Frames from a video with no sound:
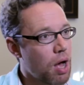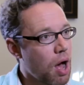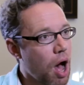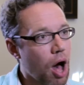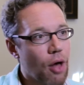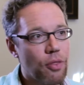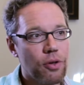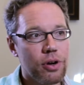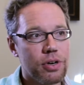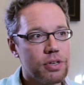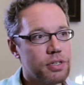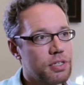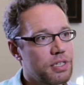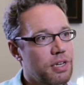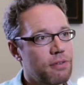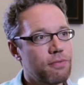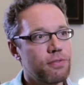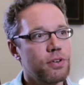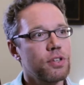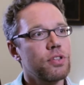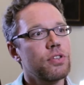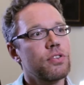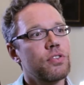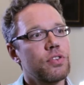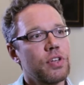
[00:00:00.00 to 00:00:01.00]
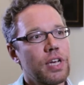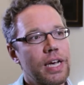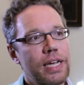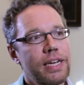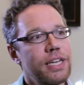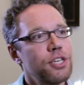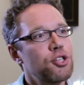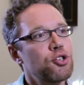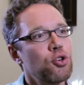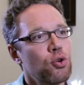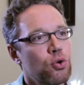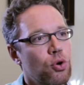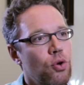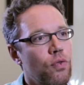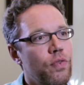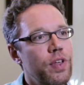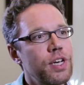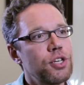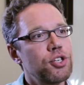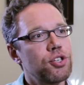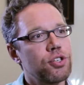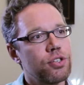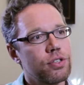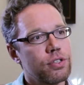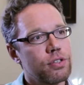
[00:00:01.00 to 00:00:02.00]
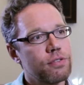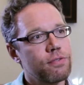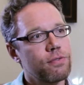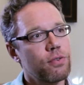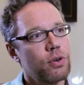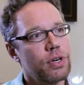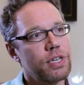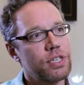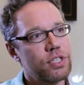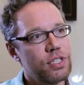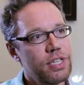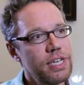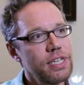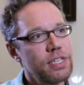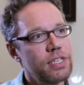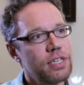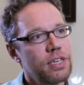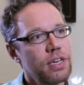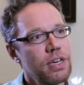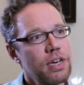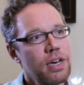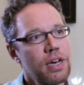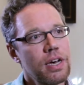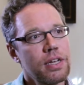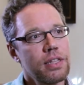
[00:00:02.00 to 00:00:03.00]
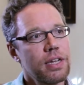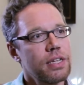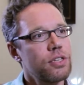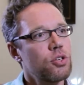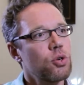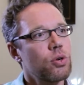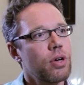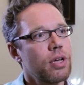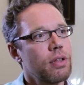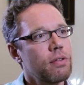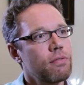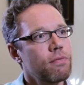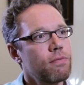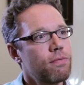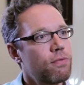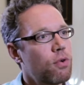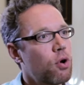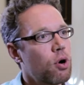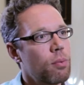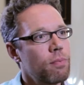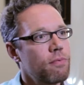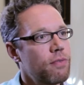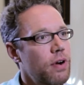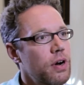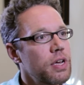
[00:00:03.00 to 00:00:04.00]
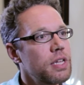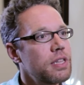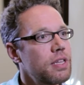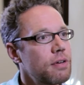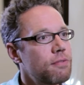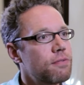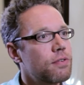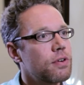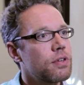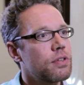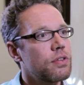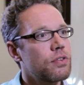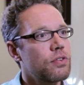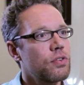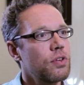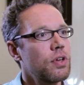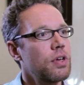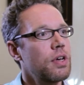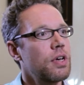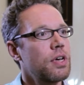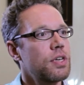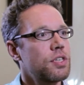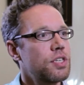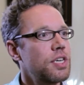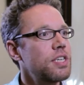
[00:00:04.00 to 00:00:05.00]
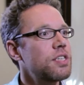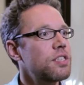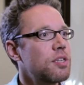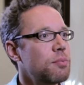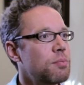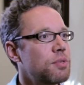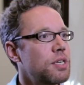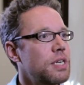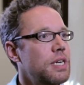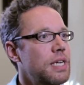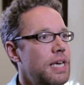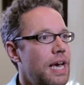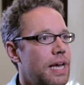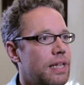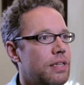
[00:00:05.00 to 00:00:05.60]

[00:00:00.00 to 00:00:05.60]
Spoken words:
other different initial conditions for this disk, that you can form very different systems in the